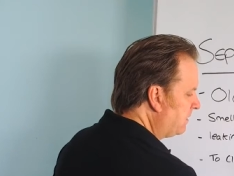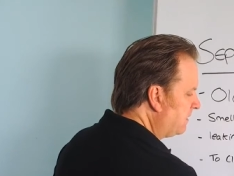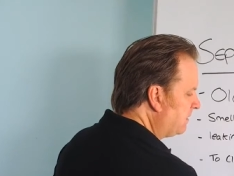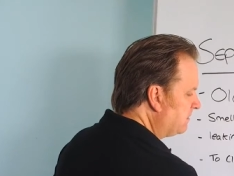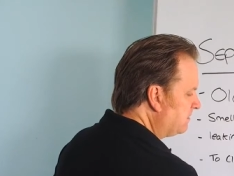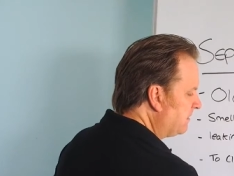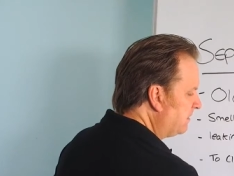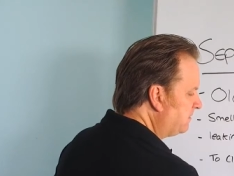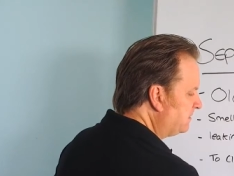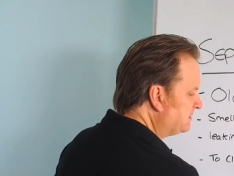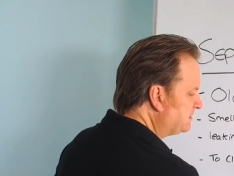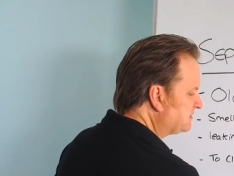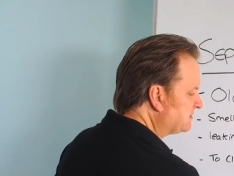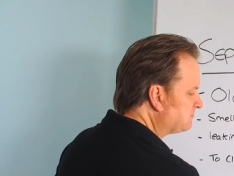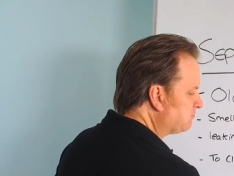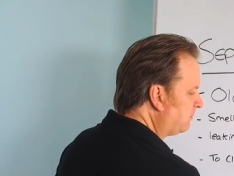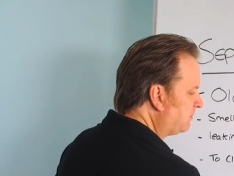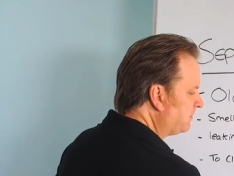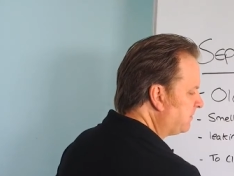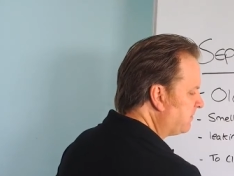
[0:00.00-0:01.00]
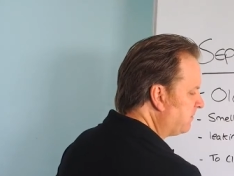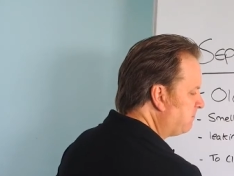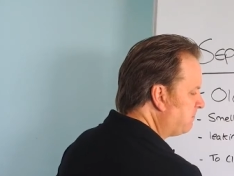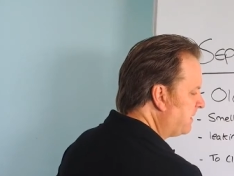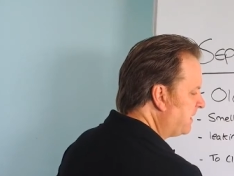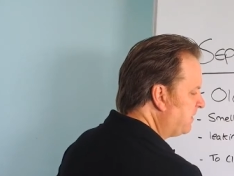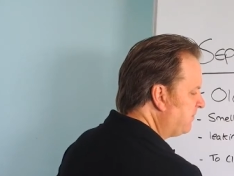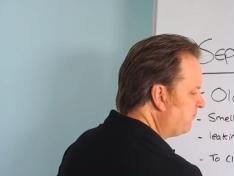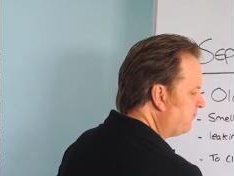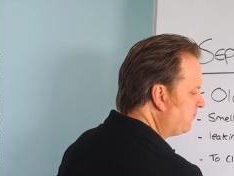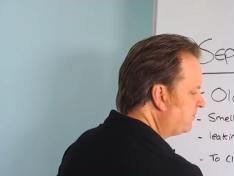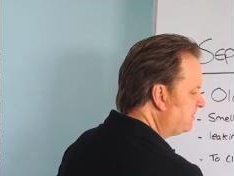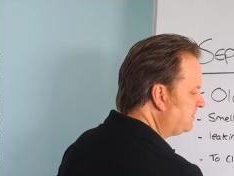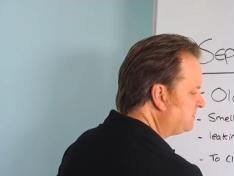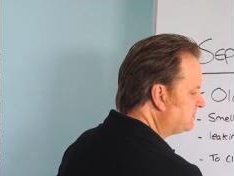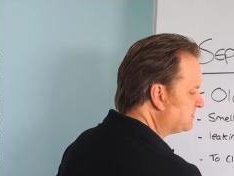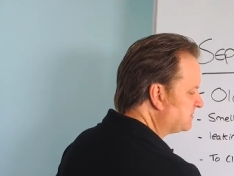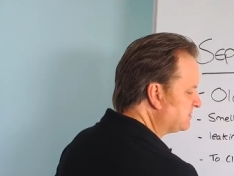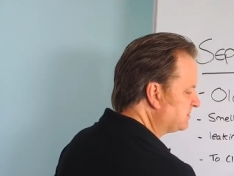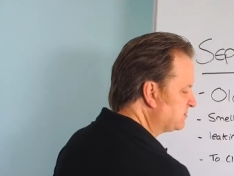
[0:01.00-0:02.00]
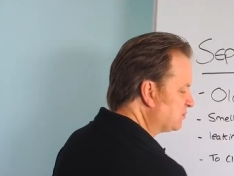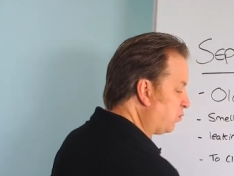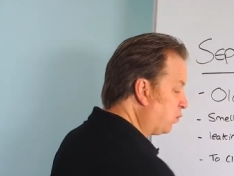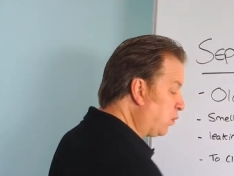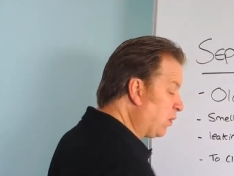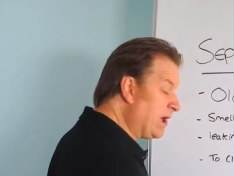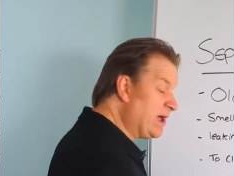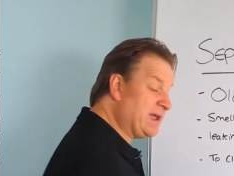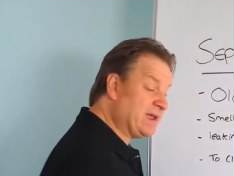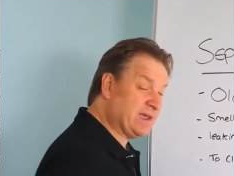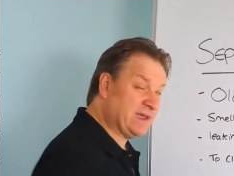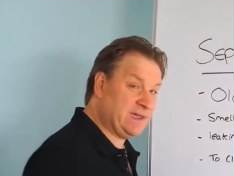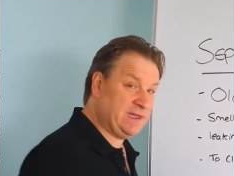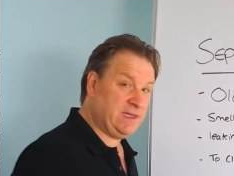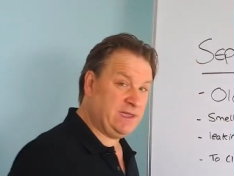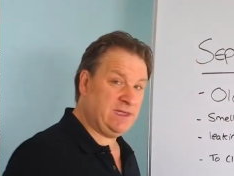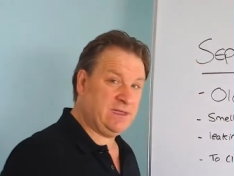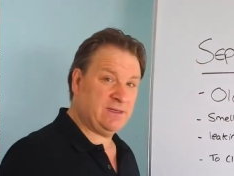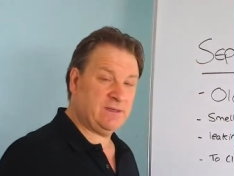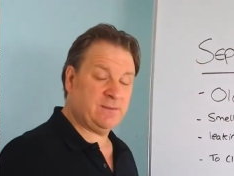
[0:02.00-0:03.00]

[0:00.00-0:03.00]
Now, this is one of the main reasons why